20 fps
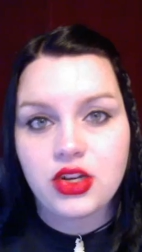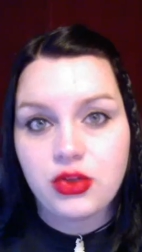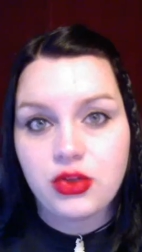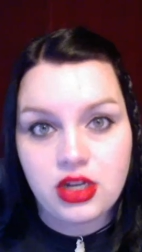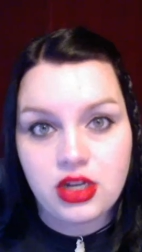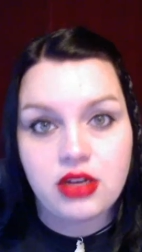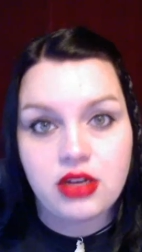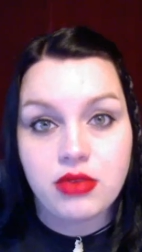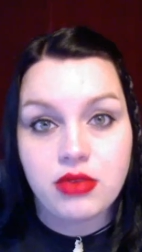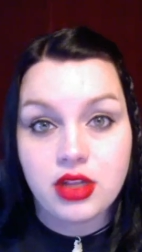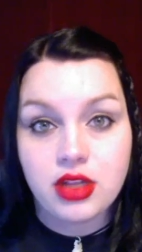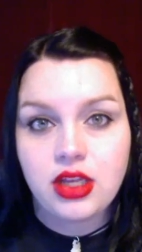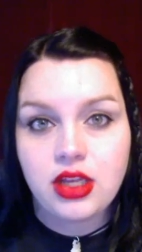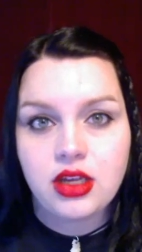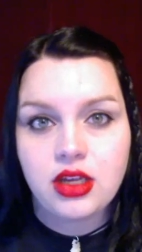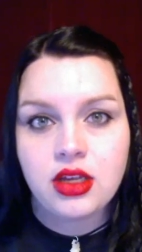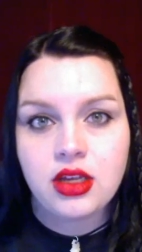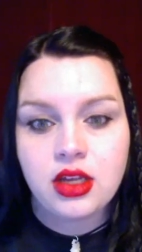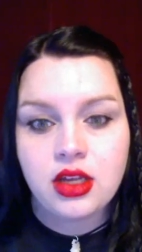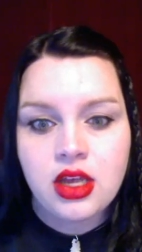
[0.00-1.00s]
you kidding? Really?
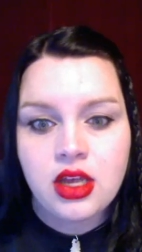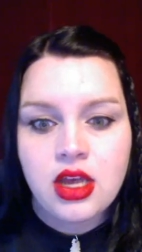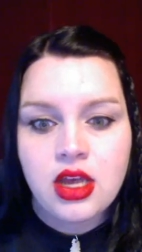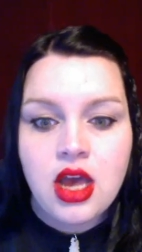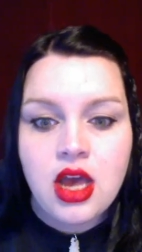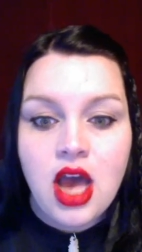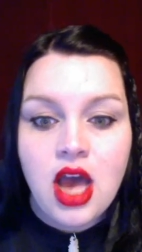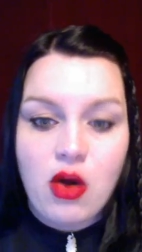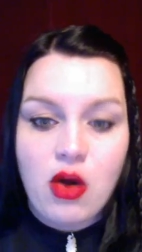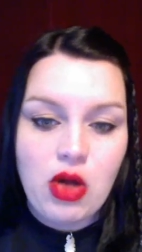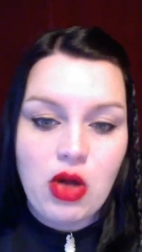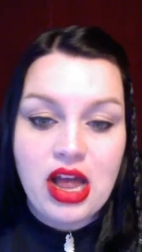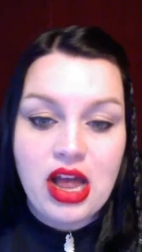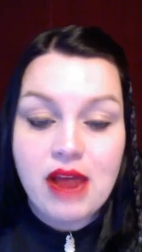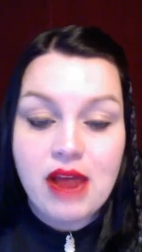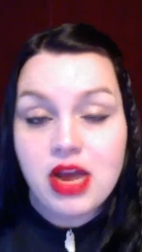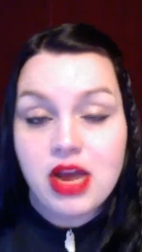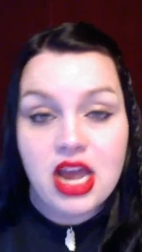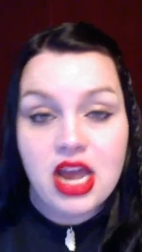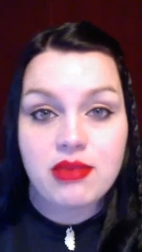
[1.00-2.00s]
Oh, well,
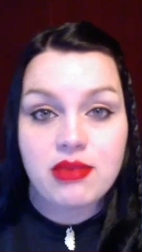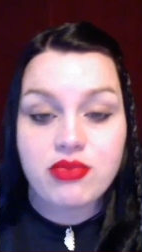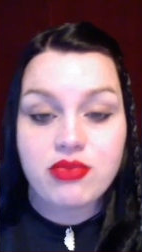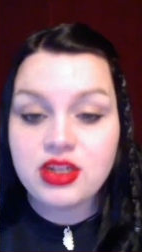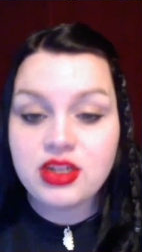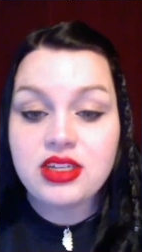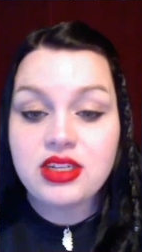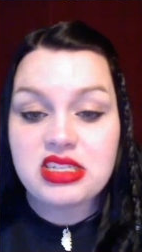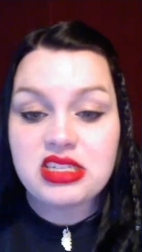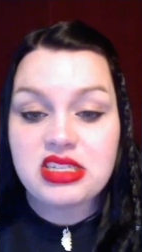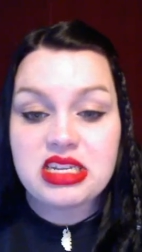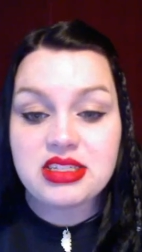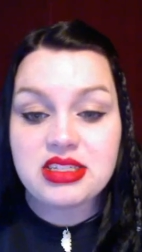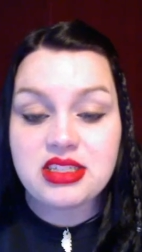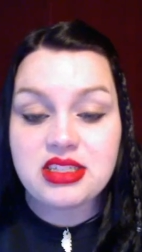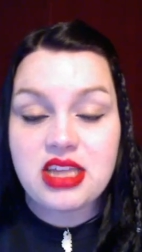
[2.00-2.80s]
I'm a high priestess.